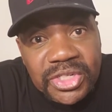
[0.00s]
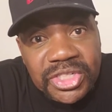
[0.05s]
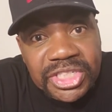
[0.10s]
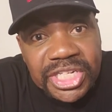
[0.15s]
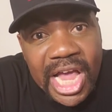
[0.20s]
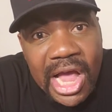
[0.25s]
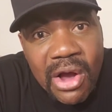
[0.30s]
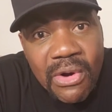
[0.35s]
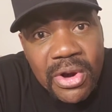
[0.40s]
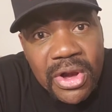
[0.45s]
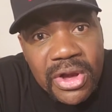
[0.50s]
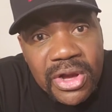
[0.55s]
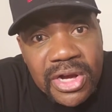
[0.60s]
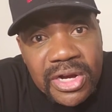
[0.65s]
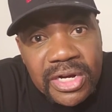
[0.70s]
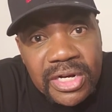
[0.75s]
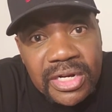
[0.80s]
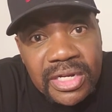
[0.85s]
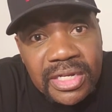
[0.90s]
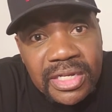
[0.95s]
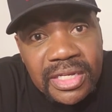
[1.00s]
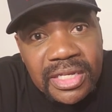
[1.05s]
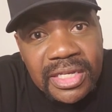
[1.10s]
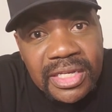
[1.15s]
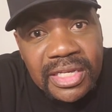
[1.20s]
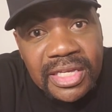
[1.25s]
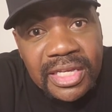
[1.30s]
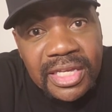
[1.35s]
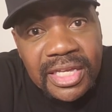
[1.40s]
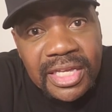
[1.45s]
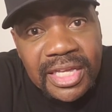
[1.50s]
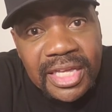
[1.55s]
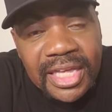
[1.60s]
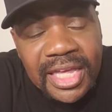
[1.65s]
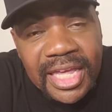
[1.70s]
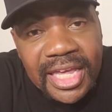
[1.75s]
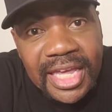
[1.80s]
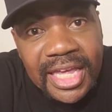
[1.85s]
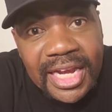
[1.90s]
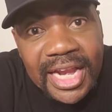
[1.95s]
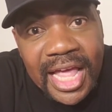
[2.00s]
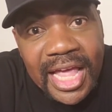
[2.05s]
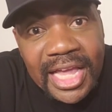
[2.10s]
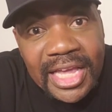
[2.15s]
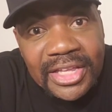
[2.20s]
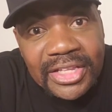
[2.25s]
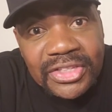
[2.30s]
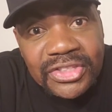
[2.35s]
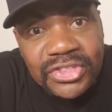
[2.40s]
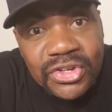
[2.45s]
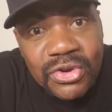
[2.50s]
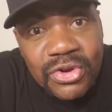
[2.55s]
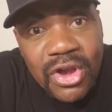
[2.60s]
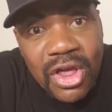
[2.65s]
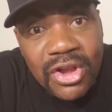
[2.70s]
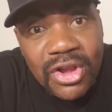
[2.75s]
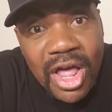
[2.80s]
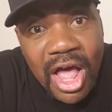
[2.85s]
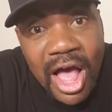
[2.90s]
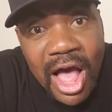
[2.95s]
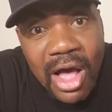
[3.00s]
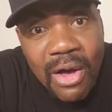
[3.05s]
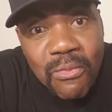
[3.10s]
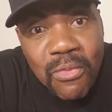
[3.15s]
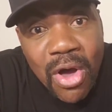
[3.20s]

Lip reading: shower and I turn on the hot